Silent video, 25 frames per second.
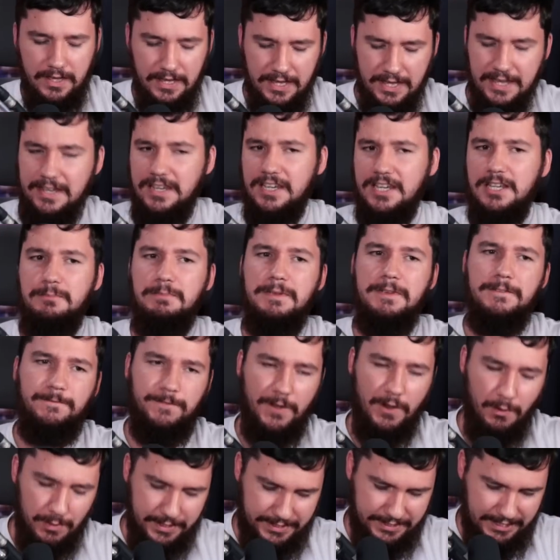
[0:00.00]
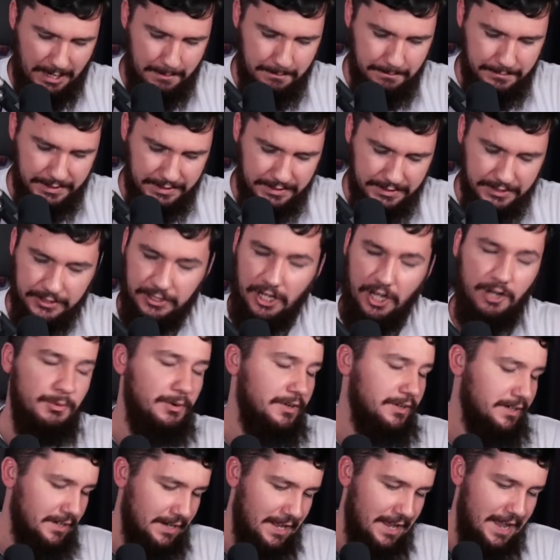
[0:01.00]
it can be very tempting to go
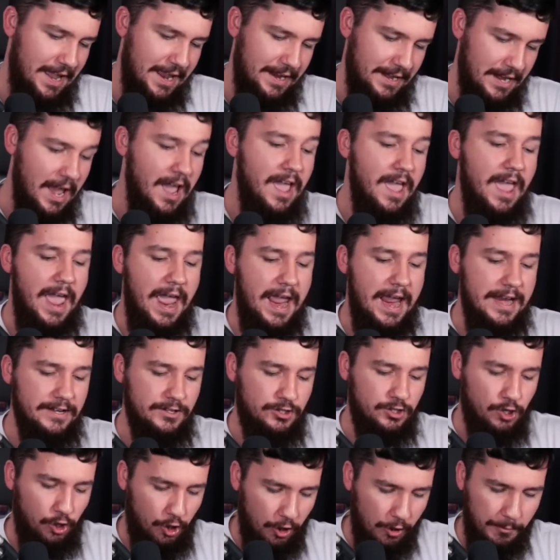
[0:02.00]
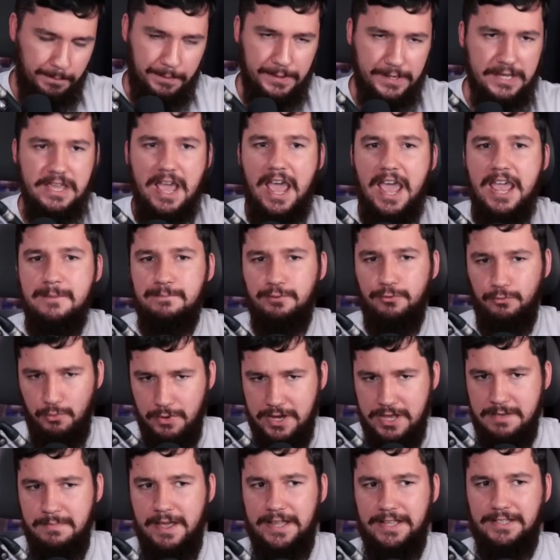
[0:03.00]
online and copy a
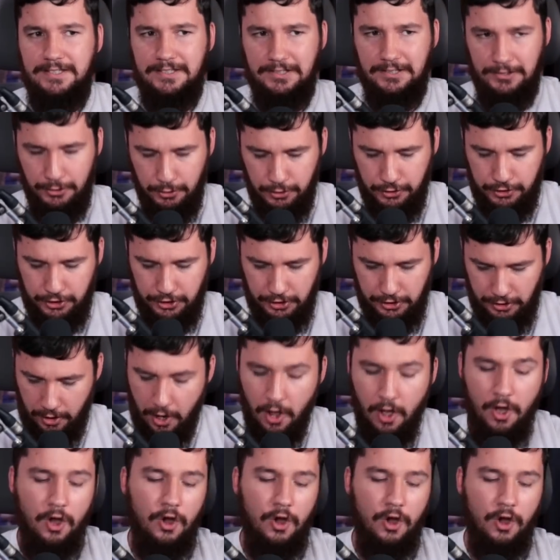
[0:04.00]
pre-made solution.